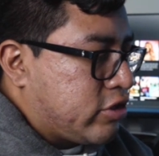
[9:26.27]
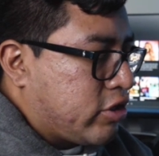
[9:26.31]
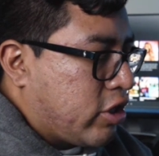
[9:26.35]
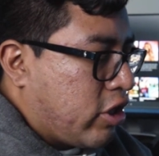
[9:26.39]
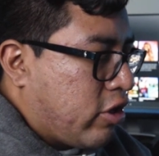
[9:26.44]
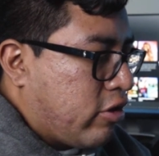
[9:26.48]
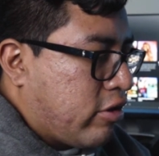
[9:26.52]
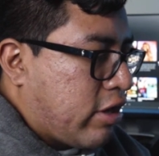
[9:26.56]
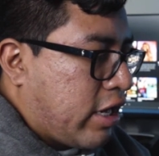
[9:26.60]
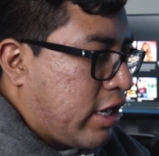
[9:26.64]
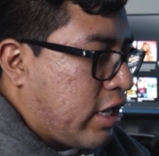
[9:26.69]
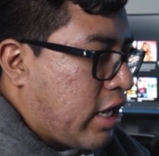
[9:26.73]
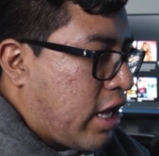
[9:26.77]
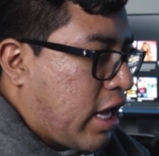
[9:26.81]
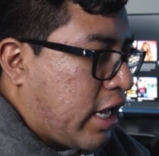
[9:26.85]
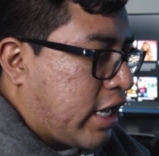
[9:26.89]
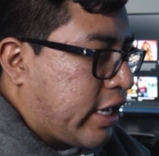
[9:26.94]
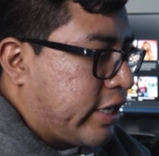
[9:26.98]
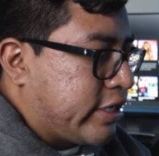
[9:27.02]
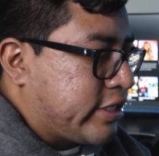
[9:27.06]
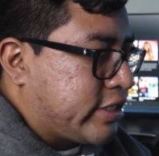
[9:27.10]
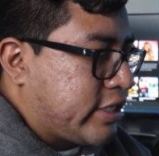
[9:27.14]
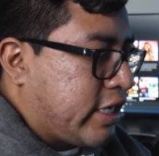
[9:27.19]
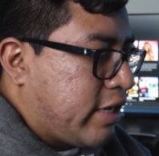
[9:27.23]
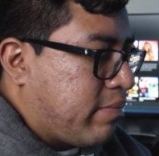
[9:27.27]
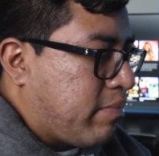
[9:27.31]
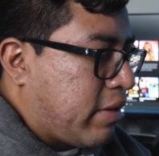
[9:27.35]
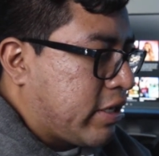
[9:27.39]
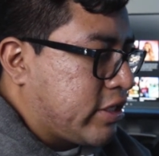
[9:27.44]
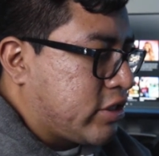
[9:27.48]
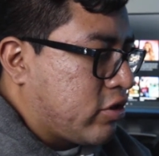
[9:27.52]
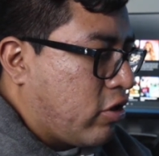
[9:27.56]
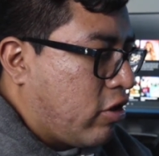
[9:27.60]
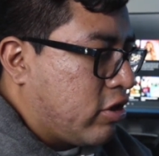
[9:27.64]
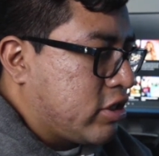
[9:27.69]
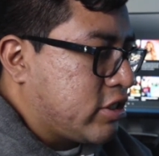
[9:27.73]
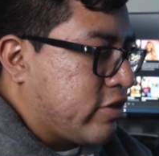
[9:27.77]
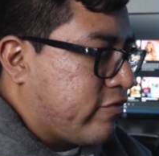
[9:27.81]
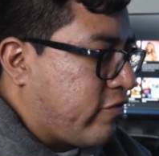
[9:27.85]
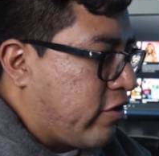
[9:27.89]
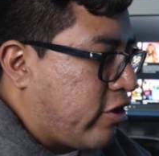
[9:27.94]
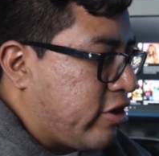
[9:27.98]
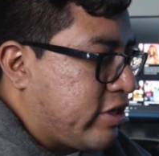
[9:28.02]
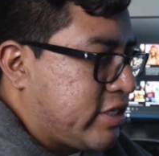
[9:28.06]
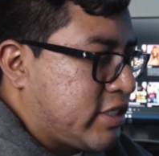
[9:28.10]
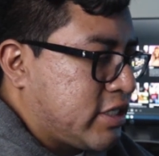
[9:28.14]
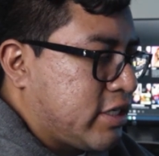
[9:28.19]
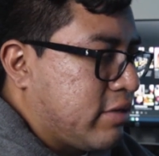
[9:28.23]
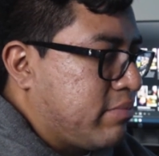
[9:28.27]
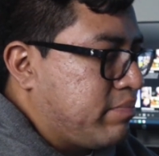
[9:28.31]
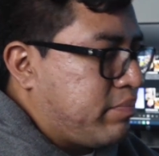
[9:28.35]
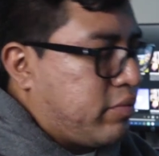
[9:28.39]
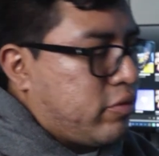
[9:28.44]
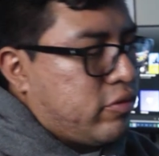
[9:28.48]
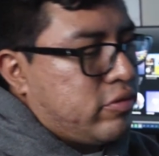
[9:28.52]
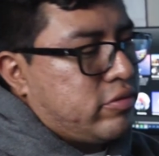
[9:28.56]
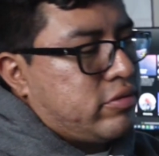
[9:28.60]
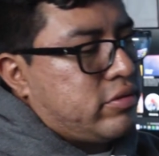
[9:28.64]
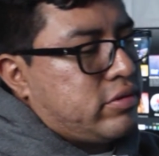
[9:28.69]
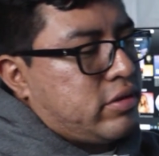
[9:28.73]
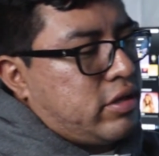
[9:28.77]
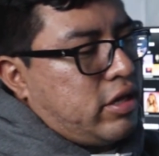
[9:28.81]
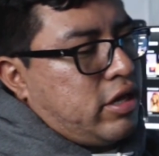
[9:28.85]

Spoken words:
Like I said, my songs are very simple.